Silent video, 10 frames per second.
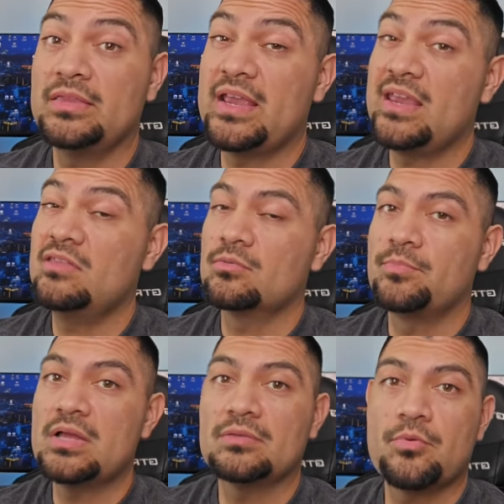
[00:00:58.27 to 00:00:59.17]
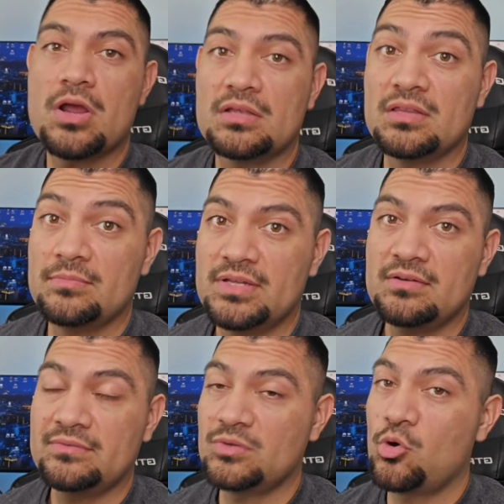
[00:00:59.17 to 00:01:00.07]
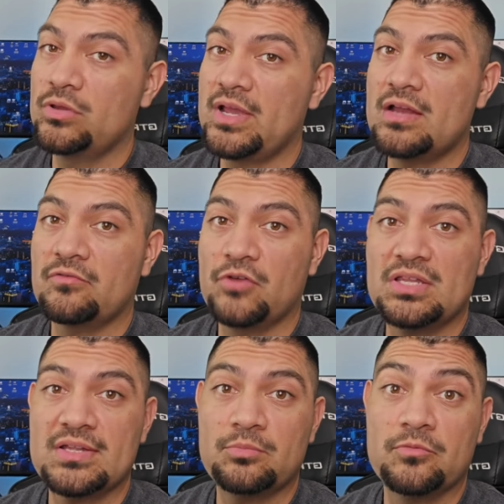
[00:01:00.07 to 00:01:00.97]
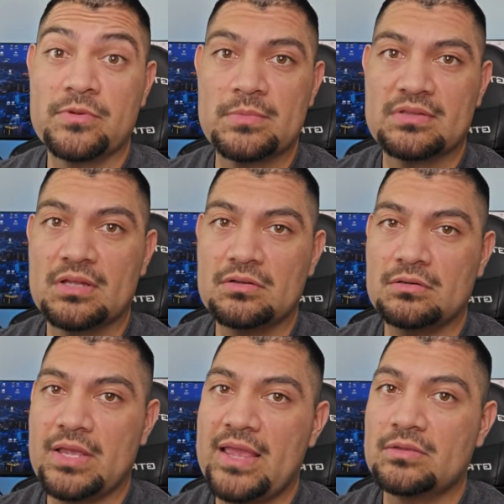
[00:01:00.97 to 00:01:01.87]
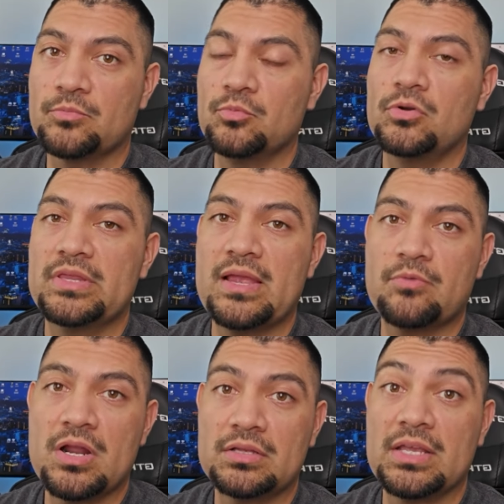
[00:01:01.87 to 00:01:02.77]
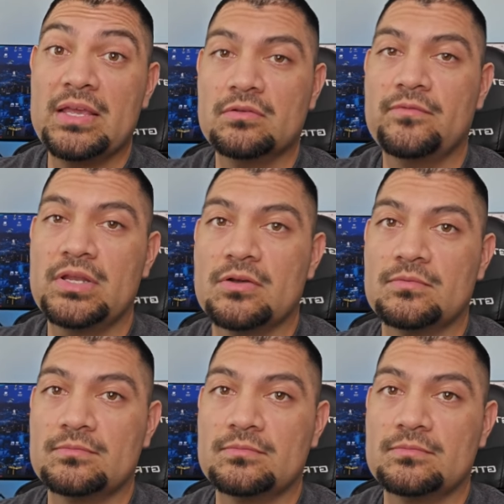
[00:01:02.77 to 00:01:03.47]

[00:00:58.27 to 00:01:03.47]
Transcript: They either bought the product themselves or they got a free sample from the seller and they're promoting that product in their video.